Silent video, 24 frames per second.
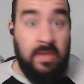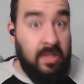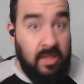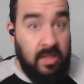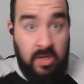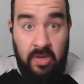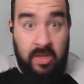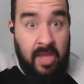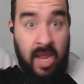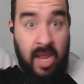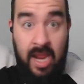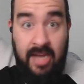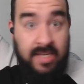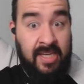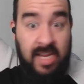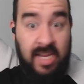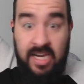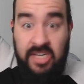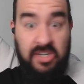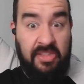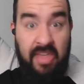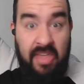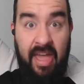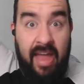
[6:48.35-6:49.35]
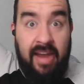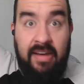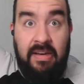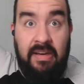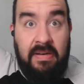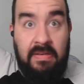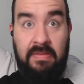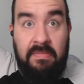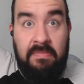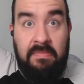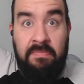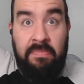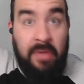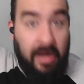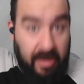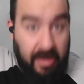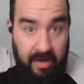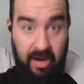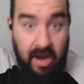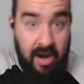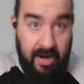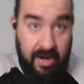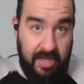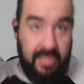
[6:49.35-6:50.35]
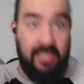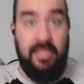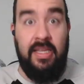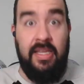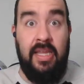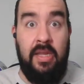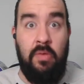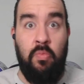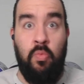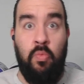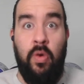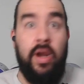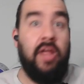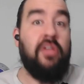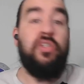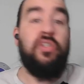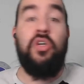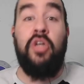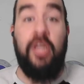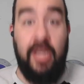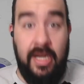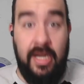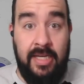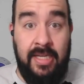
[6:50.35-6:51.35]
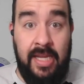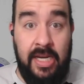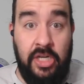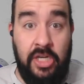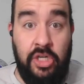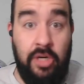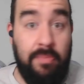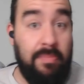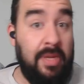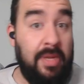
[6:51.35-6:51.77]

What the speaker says: You can't teach that. But honestly, what else are you going to teach him?